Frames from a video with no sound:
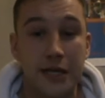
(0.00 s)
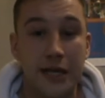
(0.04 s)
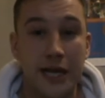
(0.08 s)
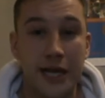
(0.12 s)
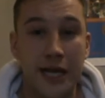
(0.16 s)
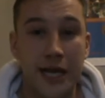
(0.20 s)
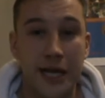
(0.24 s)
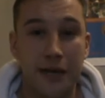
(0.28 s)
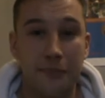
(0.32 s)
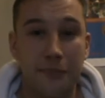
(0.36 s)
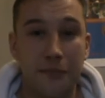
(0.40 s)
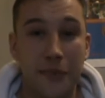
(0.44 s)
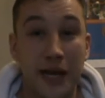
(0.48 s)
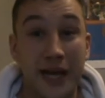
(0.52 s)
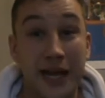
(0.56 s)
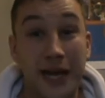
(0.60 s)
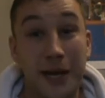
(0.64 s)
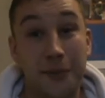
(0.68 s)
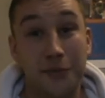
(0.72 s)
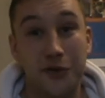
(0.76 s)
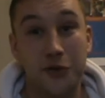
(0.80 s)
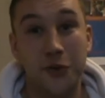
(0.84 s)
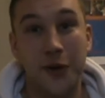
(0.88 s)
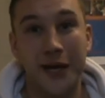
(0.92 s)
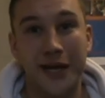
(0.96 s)
I
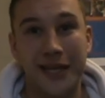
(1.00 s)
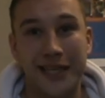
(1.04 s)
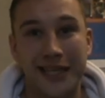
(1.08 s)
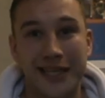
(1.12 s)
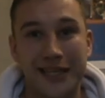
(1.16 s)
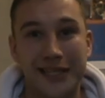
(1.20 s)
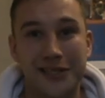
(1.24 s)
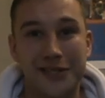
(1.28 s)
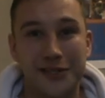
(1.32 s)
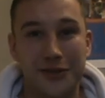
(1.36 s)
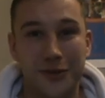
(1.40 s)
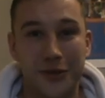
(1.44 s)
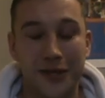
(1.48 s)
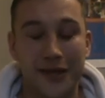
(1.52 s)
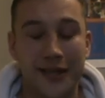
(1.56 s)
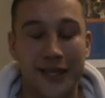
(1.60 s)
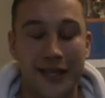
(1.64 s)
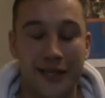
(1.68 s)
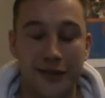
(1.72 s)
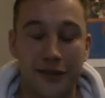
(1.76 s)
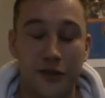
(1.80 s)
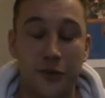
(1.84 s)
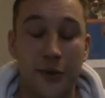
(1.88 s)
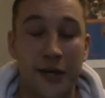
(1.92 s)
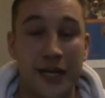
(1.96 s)
am 28, so I
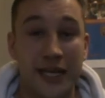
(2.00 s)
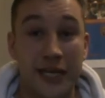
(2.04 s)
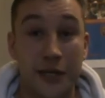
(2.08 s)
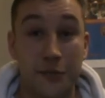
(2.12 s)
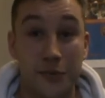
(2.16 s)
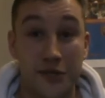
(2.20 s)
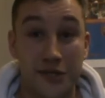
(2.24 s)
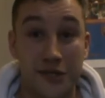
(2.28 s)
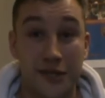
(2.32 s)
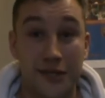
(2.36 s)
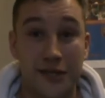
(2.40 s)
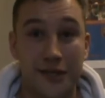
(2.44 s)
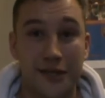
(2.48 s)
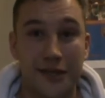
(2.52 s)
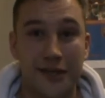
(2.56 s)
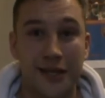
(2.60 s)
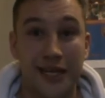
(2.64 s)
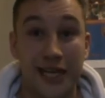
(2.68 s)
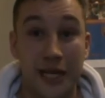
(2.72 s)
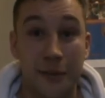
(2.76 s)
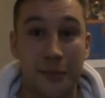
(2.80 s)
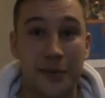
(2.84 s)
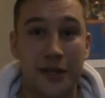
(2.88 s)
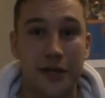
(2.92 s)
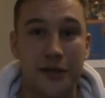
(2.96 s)
think 28 was the
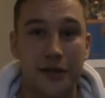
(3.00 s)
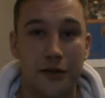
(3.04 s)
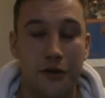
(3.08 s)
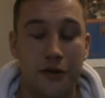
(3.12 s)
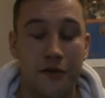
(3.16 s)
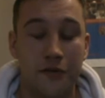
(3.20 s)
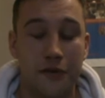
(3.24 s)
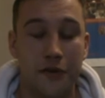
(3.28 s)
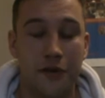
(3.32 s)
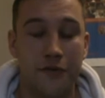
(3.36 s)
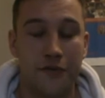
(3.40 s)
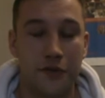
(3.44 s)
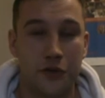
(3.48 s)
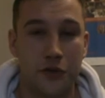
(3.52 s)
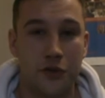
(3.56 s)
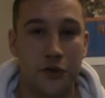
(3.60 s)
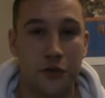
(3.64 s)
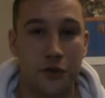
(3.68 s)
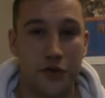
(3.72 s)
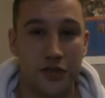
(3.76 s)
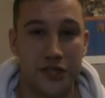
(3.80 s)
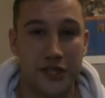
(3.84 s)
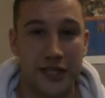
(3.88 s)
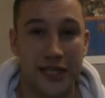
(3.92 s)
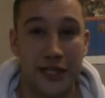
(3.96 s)
limit of the
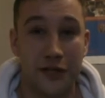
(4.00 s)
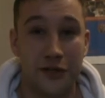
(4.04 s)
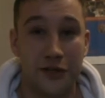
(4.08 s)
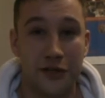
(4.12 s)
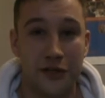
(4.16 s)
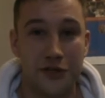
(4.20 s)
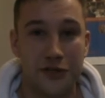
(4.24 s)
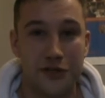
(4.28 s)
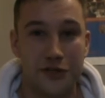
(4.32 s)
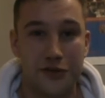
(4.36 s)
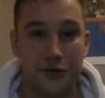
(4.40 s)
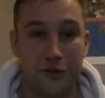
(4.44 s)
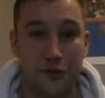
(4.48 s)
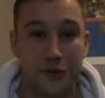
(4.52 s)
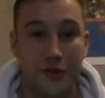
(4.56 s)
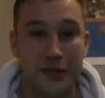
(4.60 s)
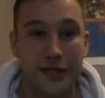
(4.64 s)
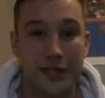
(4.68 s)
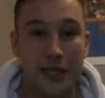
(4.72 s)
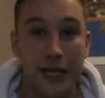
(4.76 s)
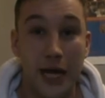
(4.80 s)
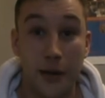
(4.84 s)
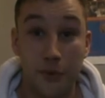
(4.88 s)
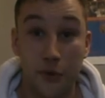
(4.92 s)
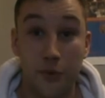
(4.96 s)
course to get on, so
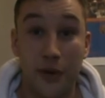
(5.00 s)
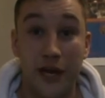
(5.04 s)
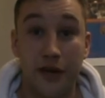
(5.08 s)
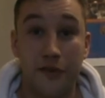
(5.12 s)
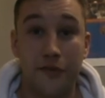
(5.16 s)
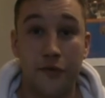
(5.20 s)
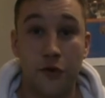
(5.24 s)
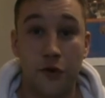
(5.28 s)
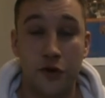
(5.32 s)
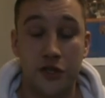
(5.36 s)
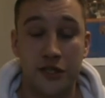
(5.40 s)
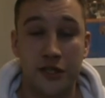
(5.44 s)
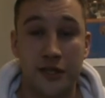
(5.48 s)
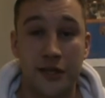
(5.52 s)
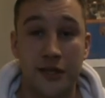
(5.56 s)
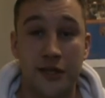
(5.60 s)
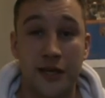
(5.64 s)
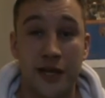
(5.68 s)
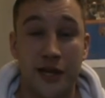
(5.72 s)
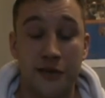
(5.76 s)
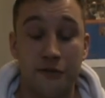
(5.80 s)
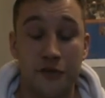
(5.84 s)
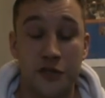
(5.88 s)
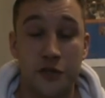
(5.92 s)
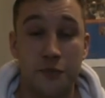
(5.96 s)
I'm quite fortunate in
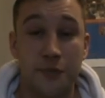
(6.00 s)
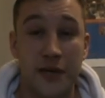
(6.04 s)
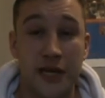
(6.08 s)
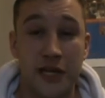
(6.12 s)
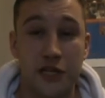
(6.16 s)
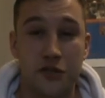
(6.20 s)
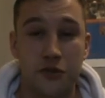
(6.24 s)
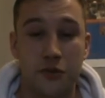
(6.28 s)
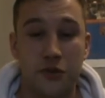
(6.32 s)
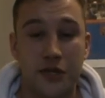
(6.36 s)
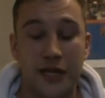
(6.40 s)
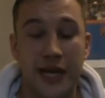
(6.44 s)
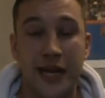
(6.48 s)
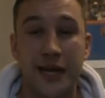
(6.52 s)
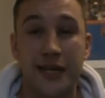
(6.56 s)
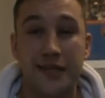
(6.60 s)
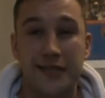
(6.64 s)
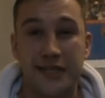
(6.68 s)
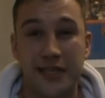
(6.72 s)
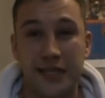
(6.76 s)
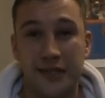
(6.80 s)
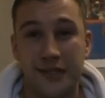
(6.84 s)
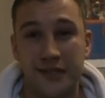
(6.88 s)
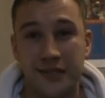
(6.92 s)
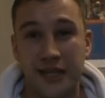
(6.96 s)
that respect. So I kind of
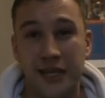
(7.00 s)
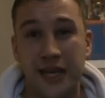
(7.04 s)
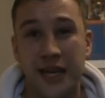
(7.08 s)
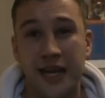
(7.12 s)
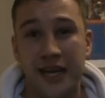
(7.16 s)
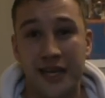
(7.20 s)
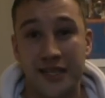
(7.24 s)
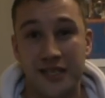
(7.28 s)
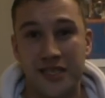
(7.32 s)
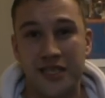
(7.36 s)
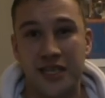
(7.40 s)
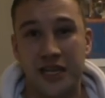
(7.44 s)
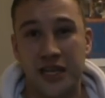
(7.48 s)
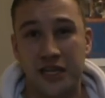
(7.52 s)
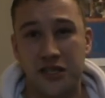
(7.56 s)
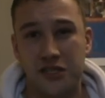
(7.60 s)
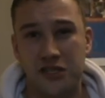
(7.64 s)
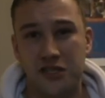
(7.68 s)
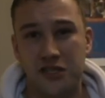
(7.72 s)
see it as a last chance